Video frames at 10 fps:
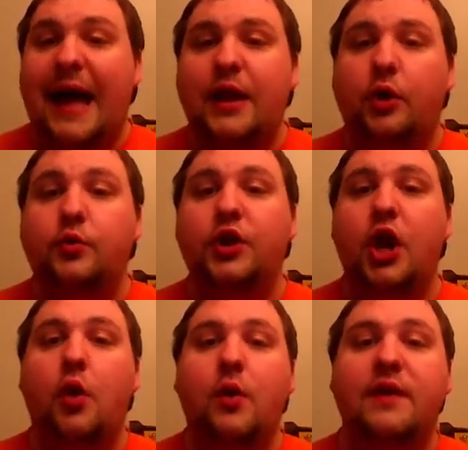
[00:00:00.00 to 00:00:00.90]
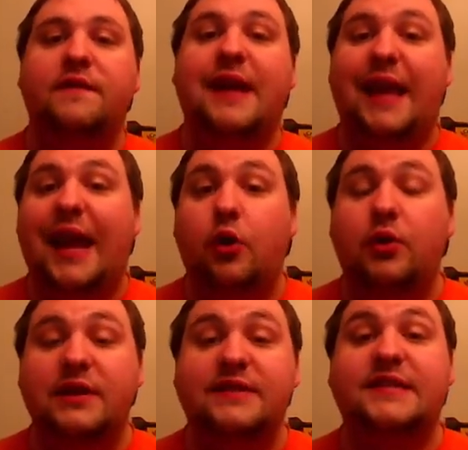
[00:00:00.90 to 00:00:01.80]
I don't know if
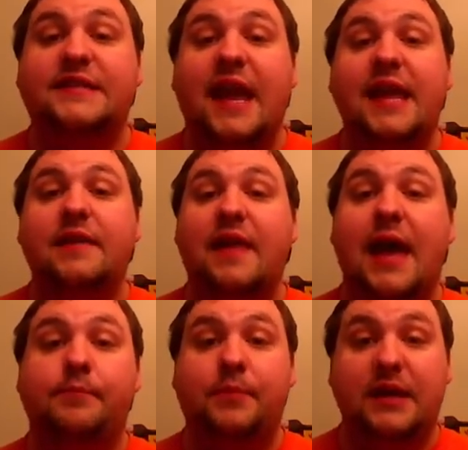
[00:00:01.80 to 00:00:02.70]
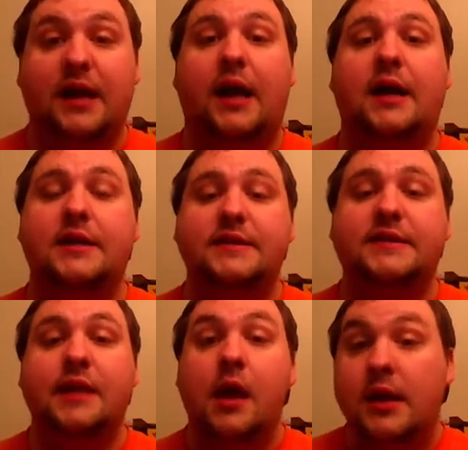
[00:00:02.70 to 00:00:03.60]
Carol is saying that because
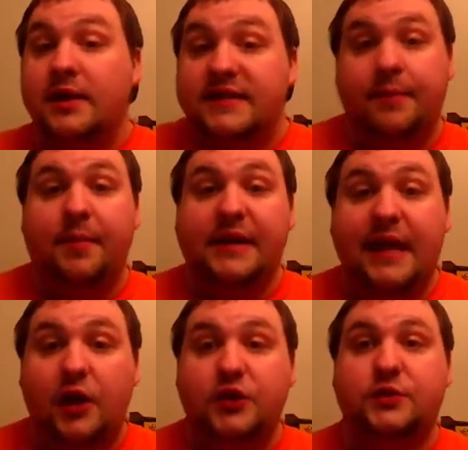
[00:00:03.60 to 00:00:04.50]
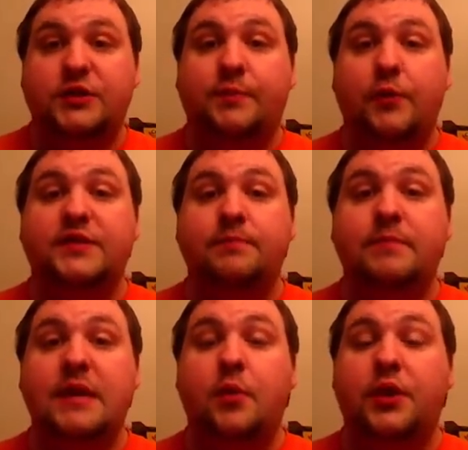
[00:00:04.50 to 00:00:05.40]
somebody else was supposed to
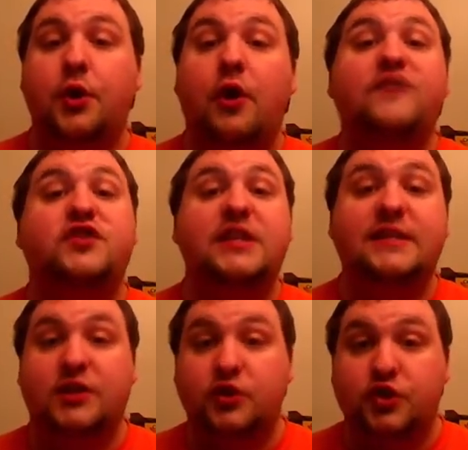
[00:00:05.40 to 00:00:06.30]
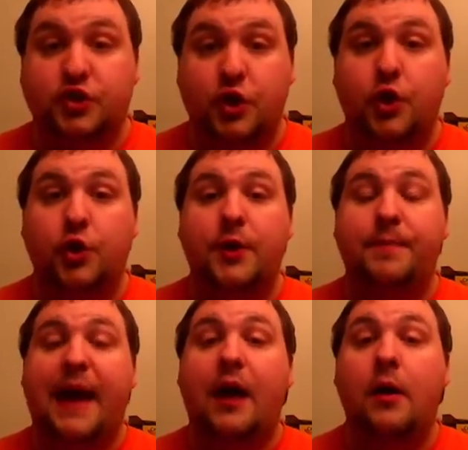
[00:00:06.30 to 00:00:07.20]
meet with her, if she's concerned
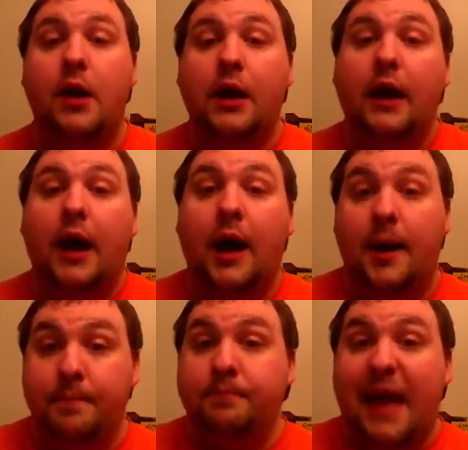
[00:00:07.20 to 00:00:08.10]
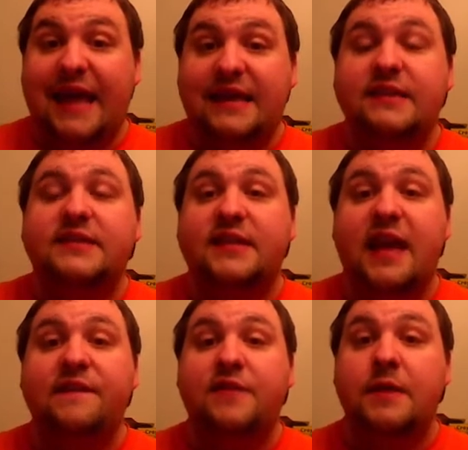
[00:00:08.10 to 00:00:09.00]
about um, Maggie's
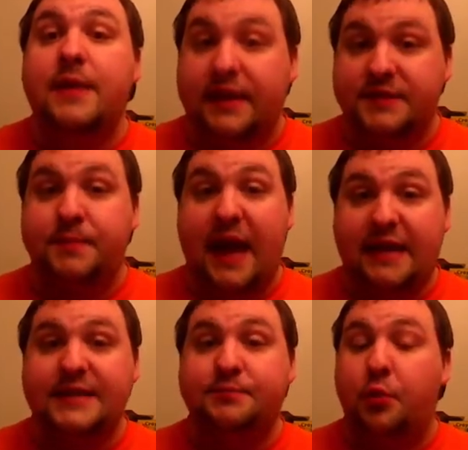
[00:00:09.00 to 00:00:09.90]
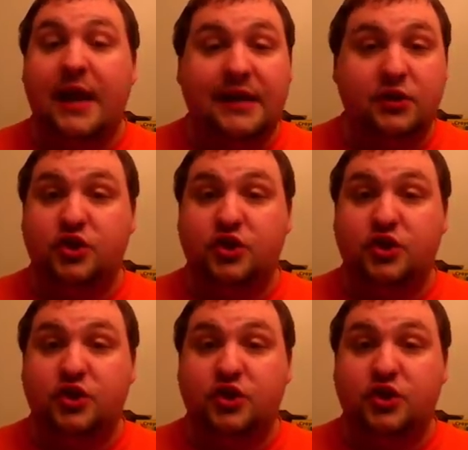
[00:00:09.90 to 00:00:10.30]
safety because Maggie's pregnant.